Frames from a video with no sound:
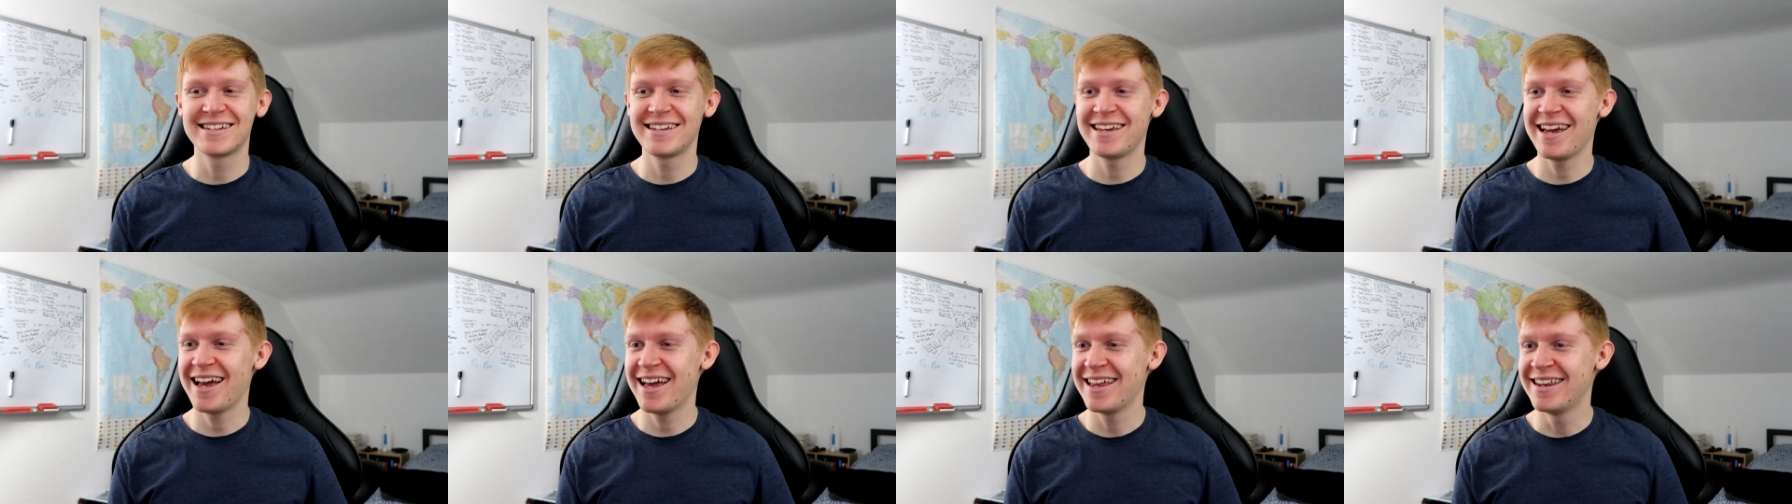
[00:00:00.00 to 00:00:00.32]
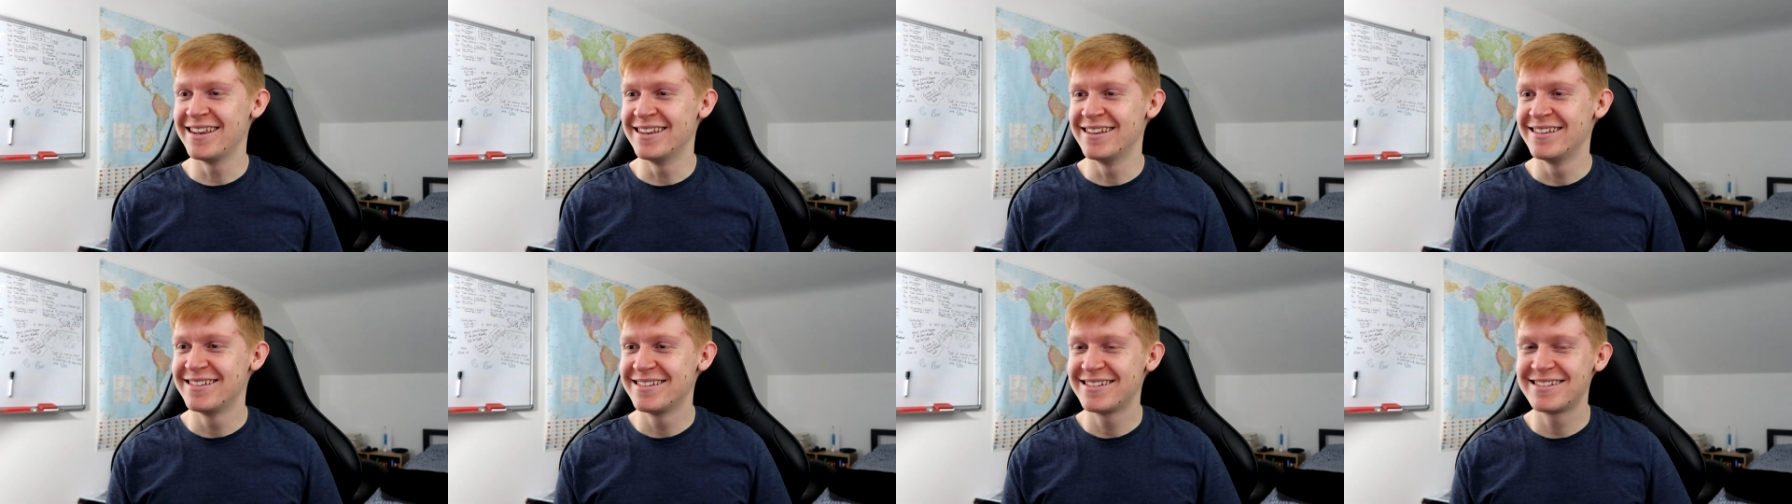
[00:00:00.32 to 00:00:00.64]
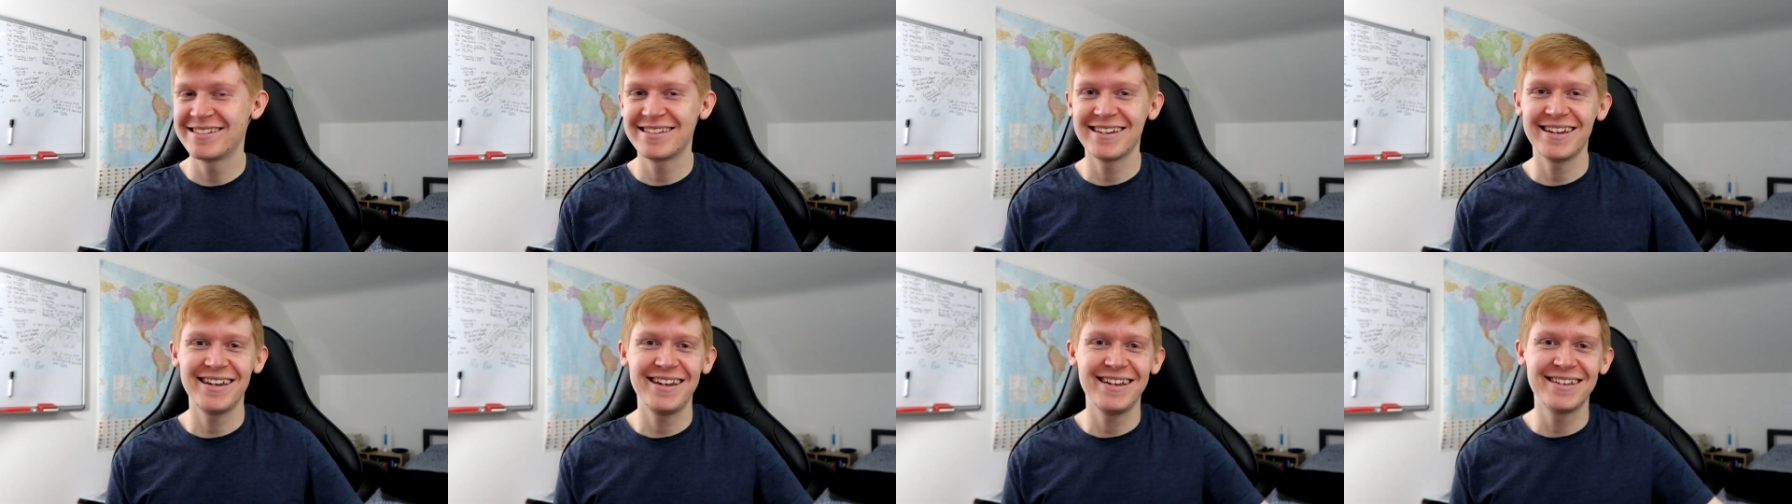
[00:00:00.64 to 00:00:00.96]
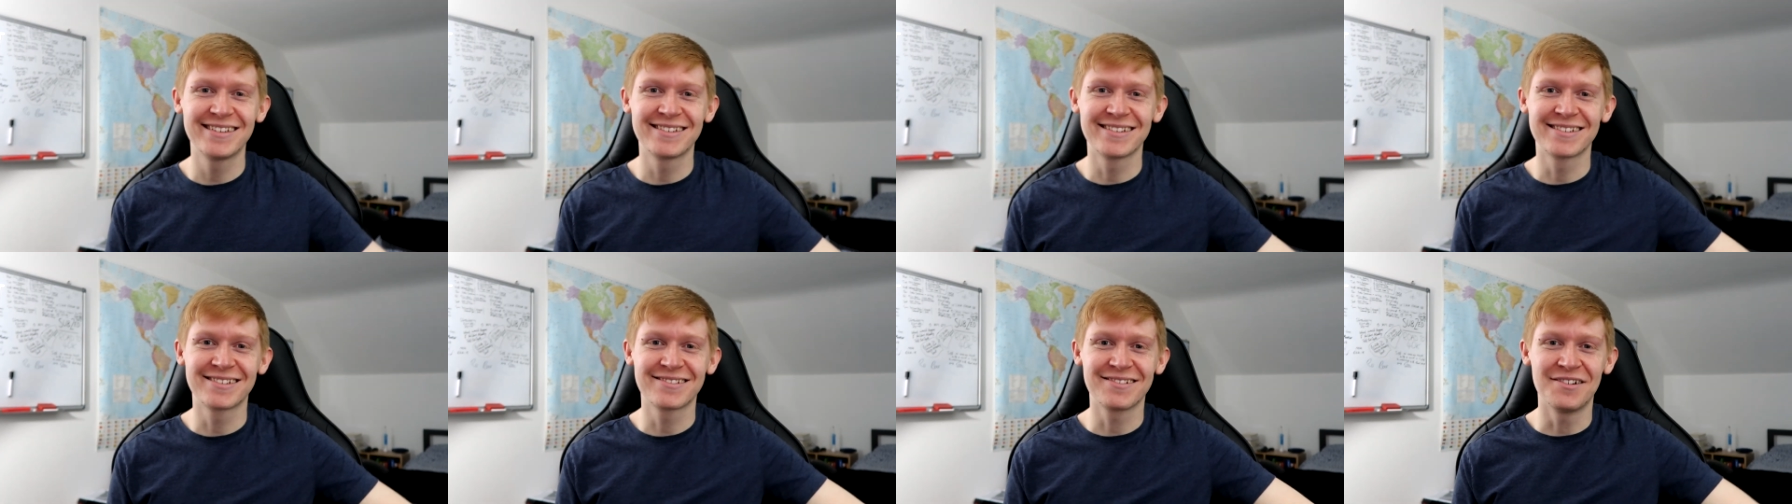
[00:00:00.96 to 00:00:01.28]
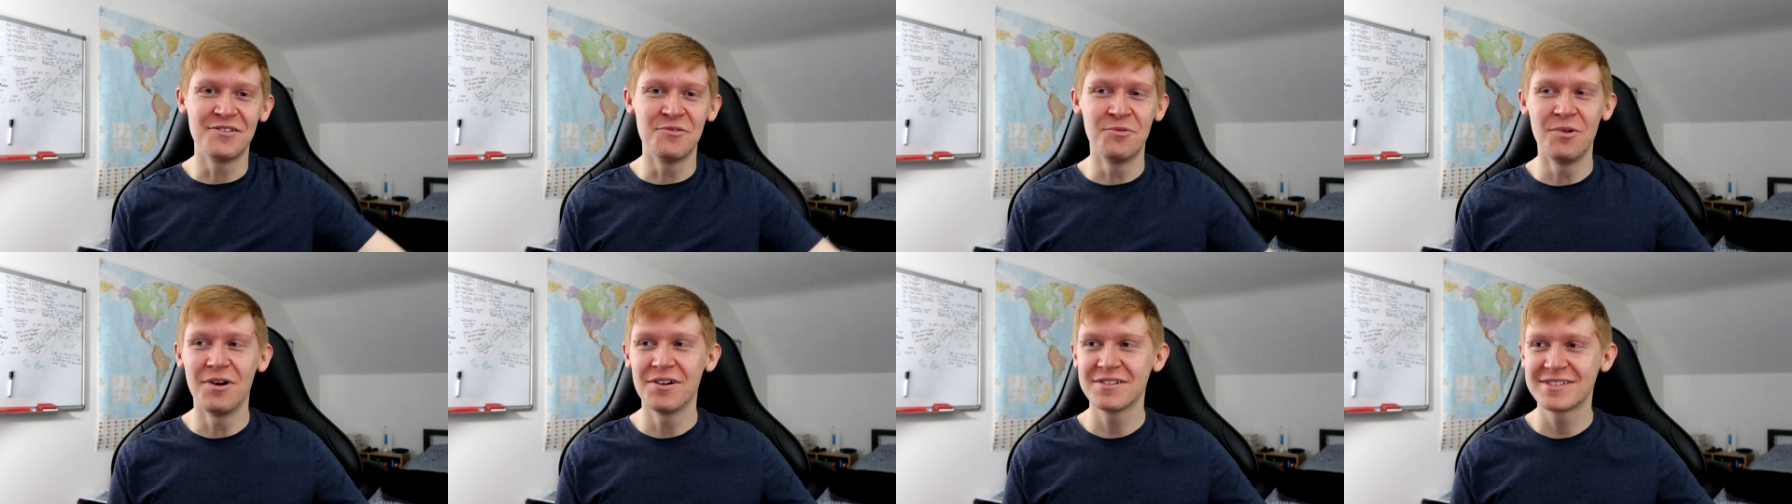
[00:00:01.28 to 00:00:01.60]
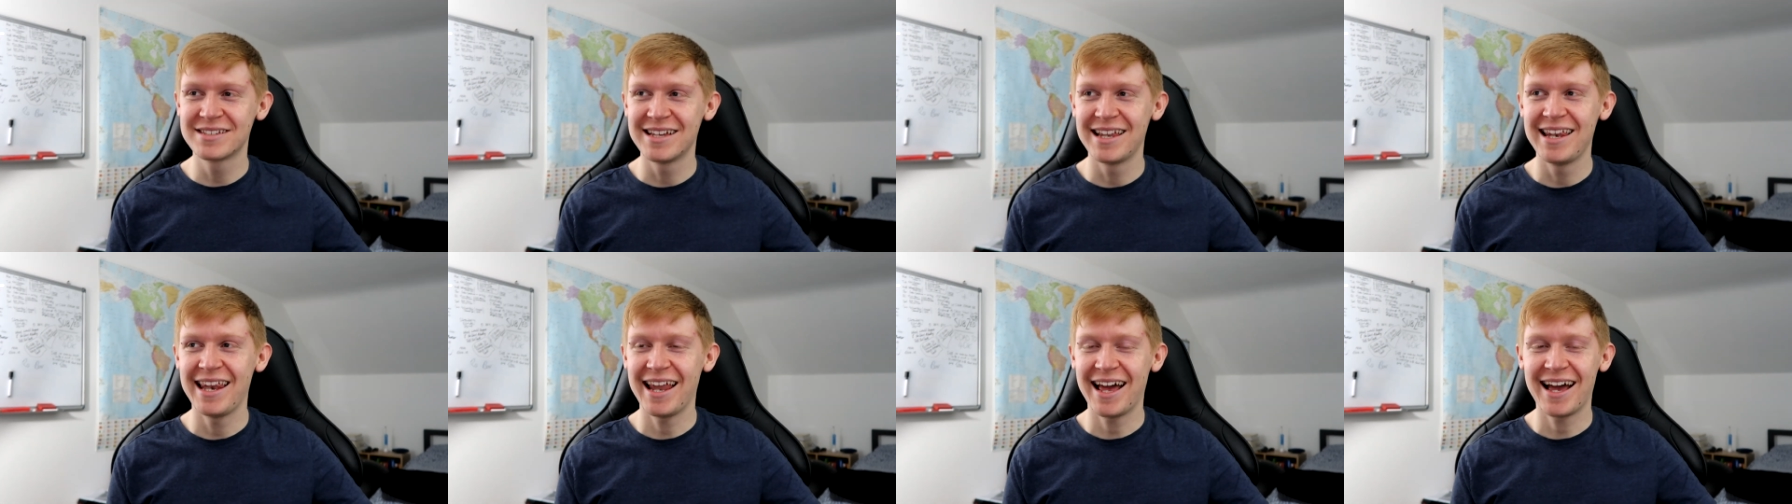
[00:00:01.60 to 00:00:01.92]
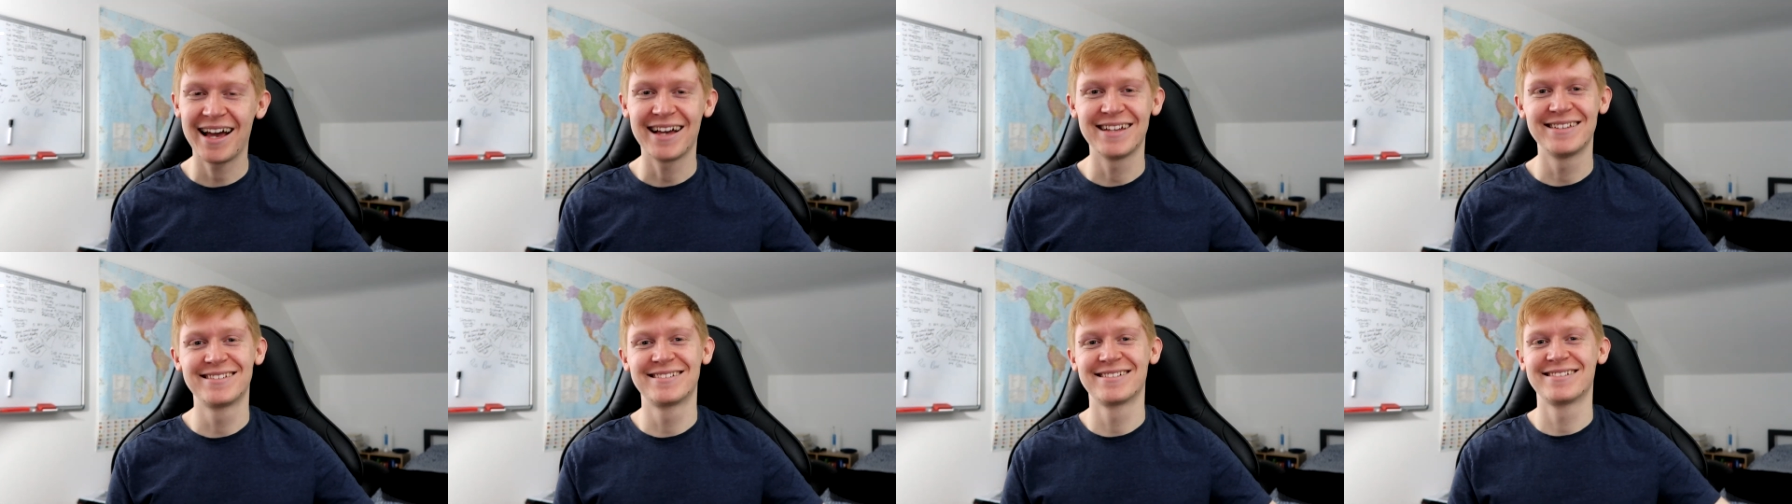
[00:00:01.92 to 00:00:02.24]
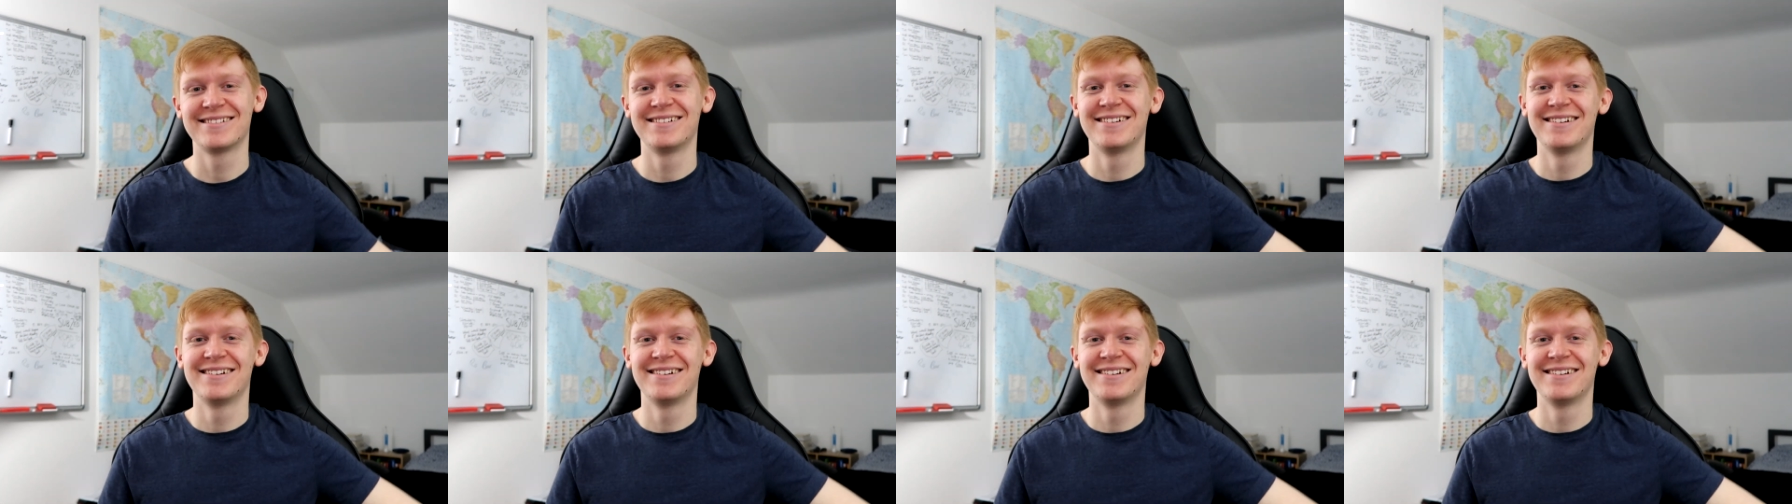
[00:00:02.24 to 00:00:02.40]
again. Jesus, what a lad.